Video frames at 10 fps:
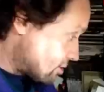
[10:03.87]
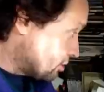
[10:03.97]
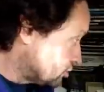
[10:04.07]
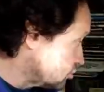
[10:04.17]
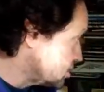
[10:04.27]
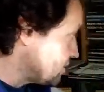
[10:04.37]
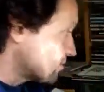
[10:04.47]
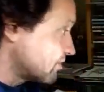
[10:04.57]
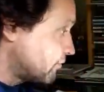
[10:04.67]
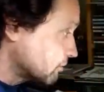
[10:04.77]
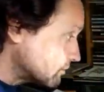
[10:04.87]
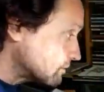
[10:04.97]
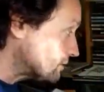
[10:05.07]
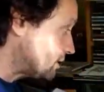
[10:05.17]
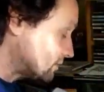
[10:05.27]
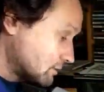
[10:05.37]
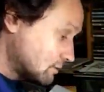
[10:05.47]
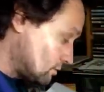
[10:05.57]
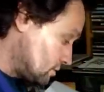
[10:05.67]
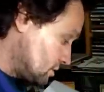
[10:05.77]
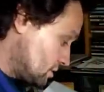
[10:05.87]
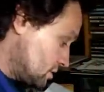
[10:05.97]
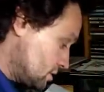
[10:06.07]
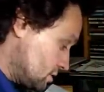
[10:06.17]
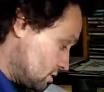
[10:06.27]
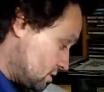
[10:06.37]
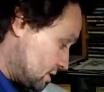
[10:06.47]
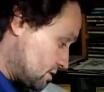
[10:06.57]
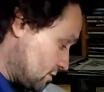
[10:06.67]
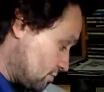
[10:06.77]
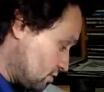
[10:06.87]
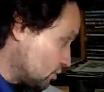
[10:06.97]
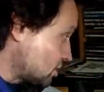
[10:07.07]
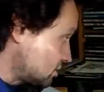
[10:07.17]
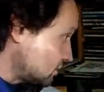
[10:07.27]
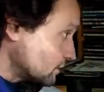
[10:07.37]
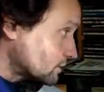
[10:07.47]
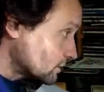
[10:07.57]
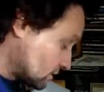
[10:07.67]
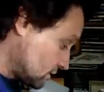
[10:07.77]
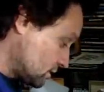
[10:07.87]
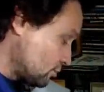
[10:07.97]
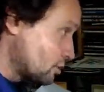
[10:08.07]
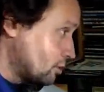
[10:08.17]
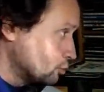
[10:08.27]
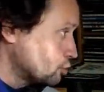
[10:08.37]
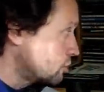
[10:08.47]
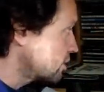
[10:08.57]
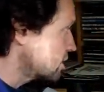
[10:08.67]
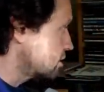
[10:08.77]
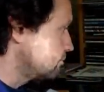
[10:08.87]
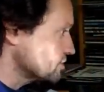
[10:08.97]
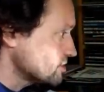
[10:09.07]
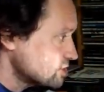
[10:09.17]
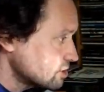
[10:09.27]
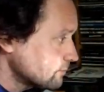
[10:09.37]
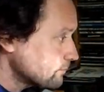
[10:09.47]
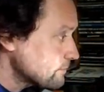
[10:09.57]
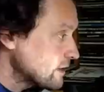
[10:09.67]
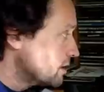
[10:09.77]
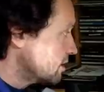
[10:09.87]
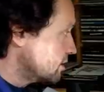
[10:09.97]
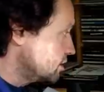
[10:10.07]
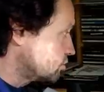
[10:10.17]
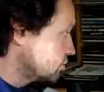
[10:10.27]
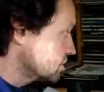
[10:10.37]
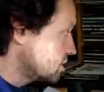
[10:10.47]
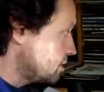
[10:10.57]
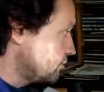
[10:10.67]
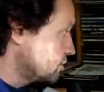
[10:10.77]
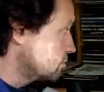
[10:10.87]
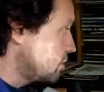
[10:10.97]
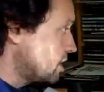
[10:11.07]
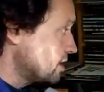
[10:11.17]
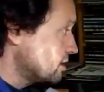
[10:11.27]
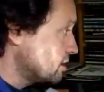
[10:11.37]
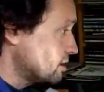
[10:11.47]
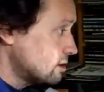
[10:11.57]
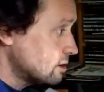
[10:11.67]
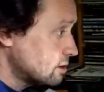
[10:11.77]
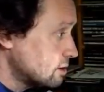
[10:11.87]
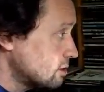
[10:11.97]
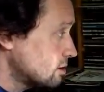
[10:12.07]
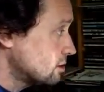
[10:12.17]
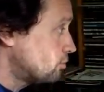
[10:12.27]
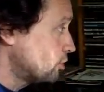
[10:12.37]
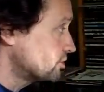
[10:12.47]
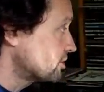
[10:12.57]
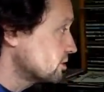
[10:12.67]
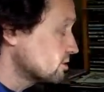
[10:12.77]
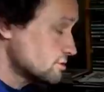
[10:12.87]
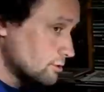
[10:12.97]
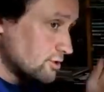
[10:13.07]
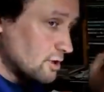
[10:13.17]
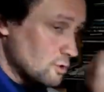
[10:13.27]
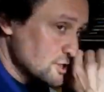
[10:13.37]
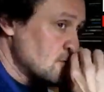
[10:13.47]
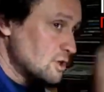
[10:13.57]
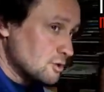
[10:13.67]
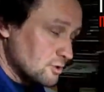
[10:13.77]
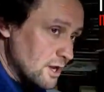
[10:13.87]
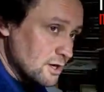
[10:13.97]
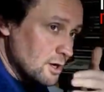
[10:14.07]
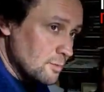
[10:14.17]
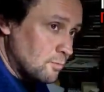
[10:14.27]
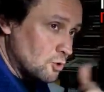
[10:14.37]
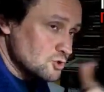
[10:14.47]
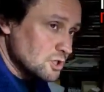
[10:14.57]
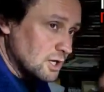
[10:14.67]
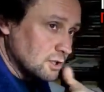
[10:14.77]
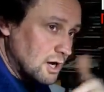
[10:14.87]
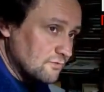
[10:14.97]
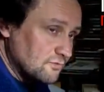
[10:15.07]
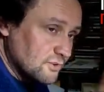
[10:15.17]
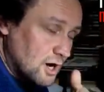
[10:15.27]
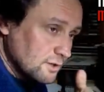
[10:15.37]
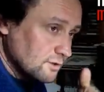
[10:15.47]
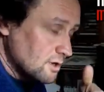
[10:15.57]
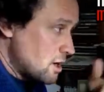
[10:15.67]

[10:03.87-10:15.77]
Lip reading: wrote to them the following. I'll tell you. I remember what I deleted. Let me go to Greek composition. It was accompanying my poetry. So there was a video like a postcard, love card,